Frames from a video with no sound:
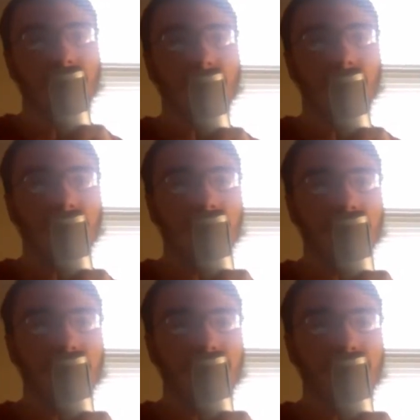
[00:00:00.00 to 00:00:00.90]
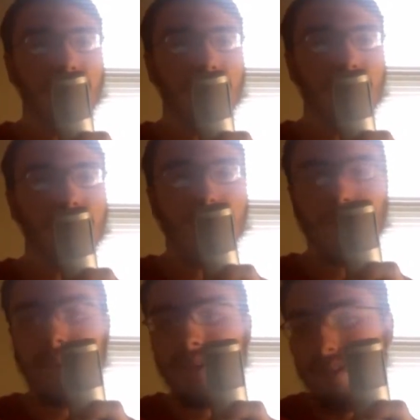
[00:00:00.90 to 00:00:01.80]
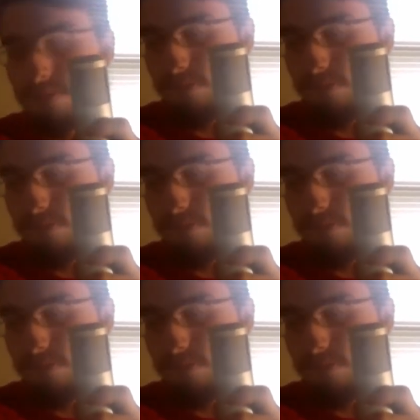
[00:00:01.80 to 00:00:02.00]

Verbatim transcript: um I've known her for